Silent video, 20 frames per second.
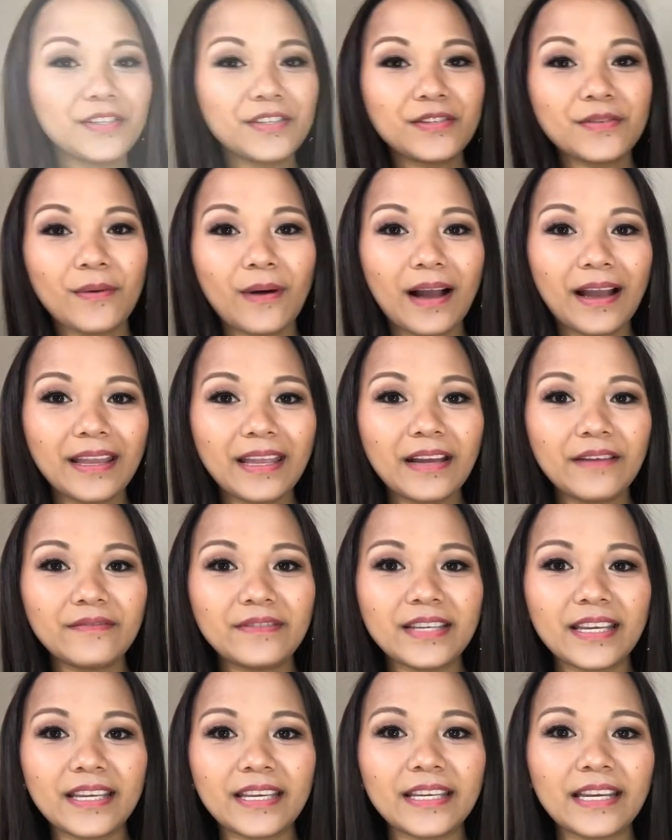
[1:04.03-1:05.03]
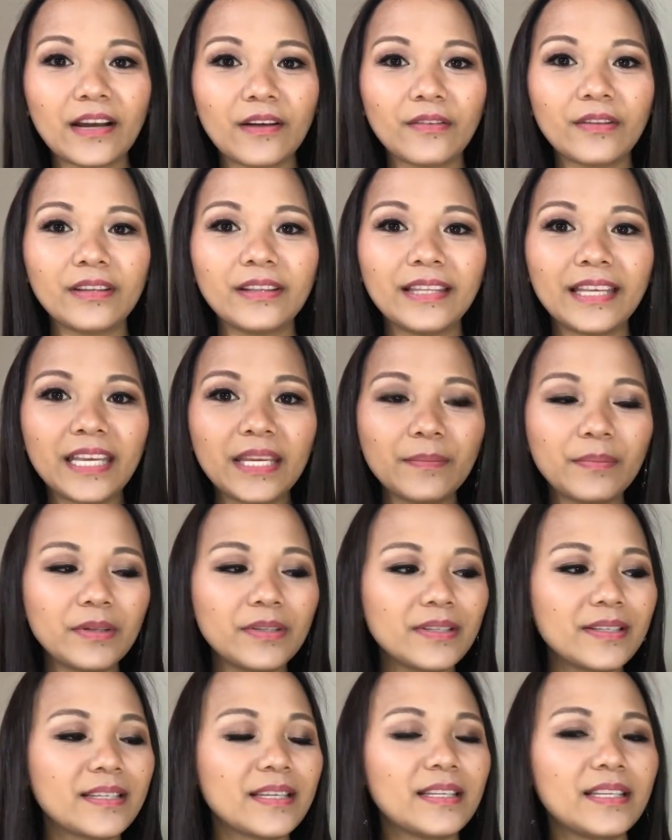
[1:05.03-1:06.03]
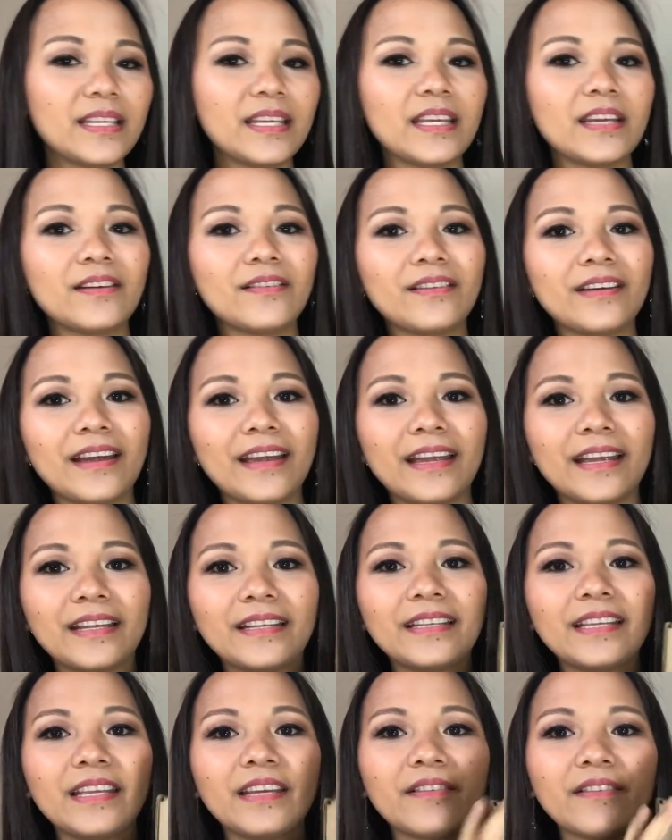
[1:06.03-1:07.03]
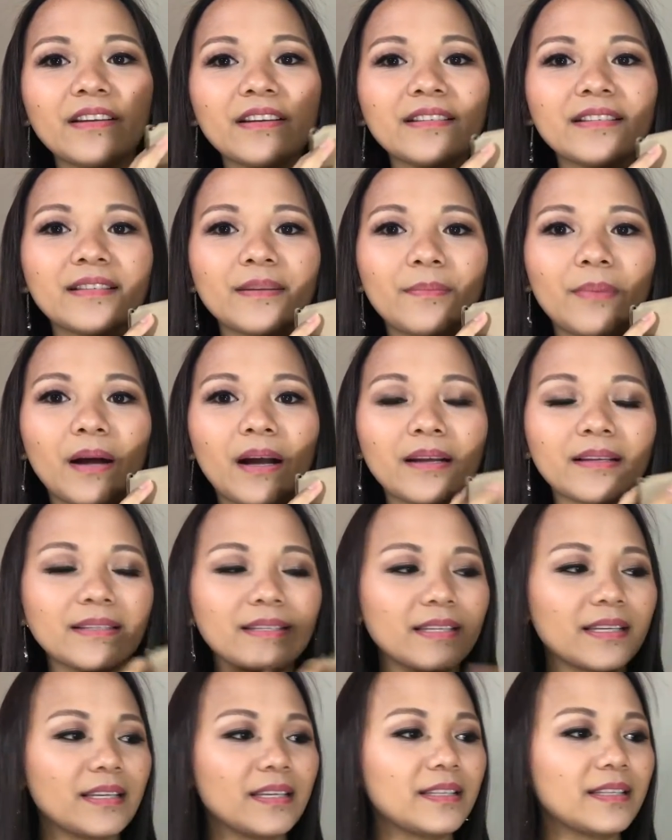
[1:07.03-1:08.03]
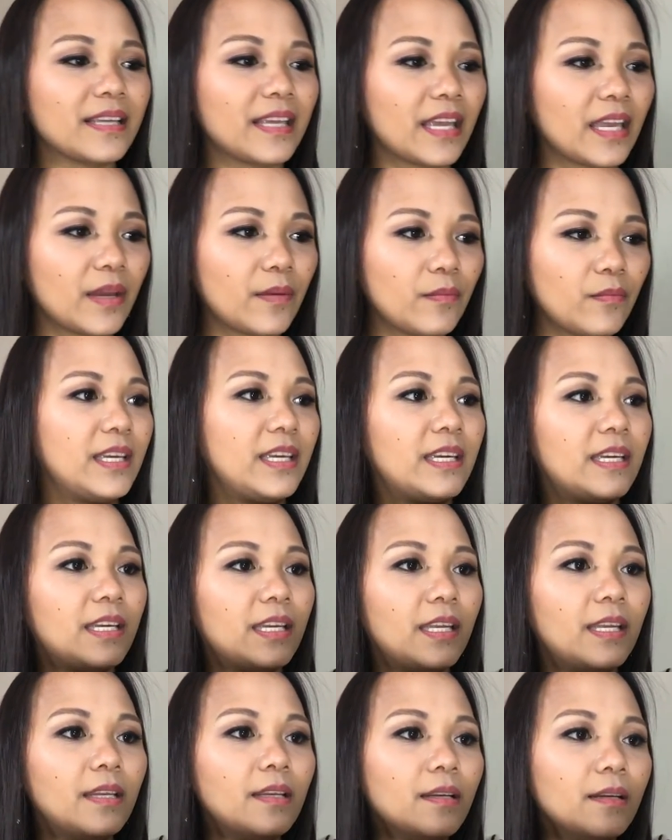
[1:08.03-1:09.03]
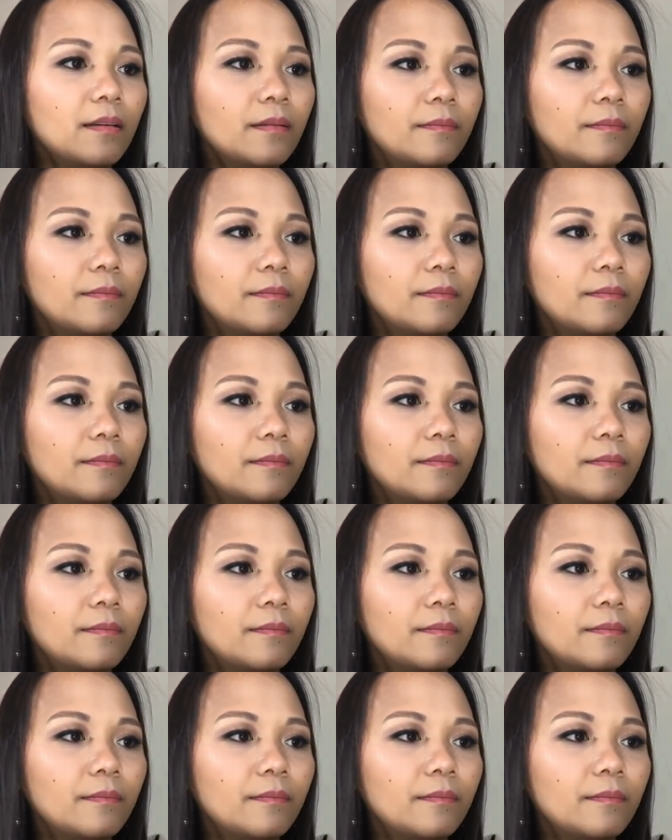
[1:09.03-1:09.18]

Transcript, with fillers: So I have taken out the labels in here and here is the box that it came in.